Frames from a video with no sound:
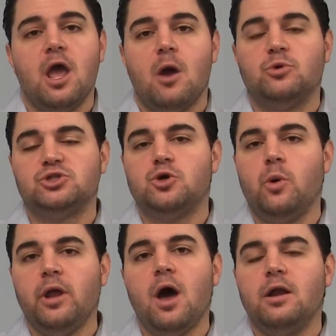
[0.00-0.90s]
And what's
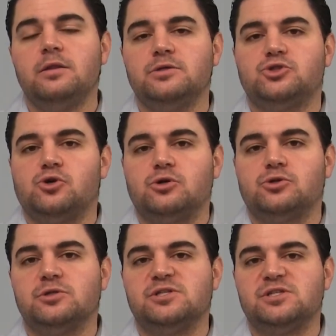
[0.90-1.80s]
going on in this
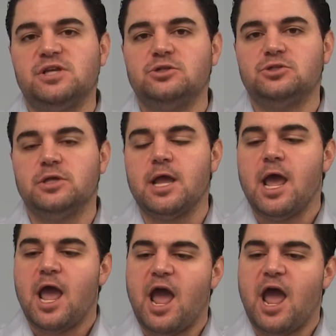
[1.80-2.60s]
structure is essentially